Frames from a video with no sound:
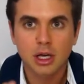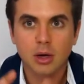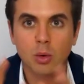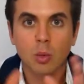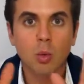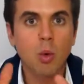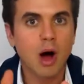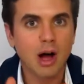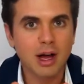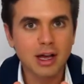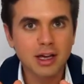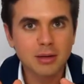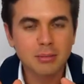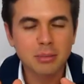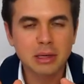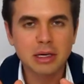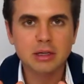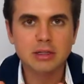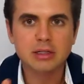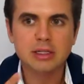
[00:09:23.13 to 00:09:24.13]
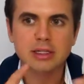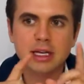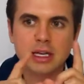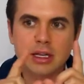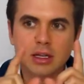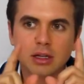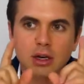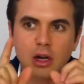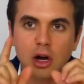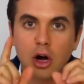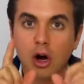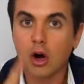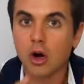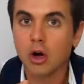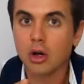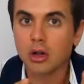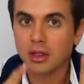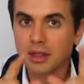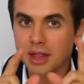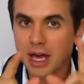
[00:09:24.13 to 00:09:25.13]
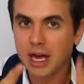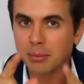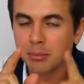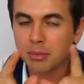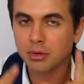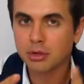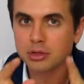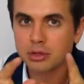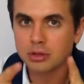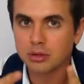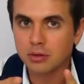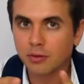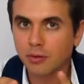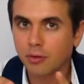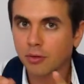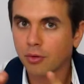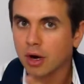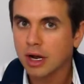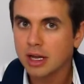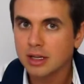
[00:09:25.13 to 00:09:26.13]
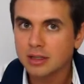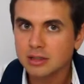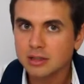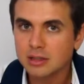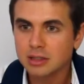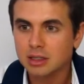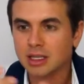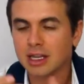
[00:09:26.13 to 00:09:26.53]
Why? Because then all that person's friends